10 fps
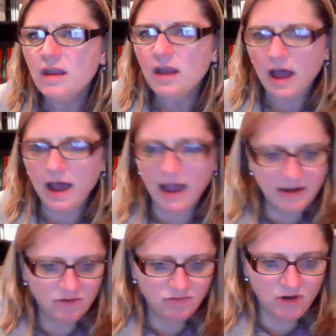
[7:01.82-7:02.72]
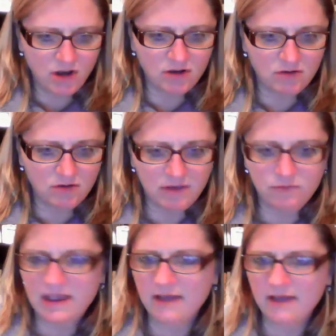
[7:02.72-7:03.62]
I don't know
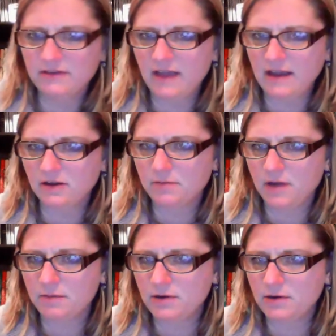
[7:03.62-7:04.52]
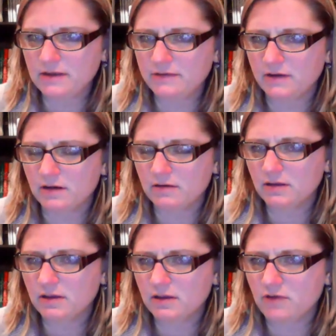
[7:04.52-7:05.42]
if we have a technical problem. Oh, Bert is here.
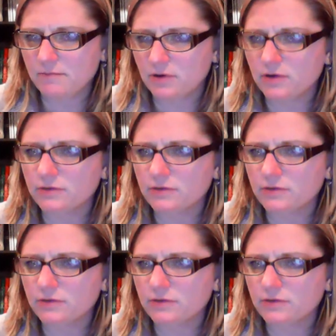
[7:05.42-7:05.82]
Let me grab Bert.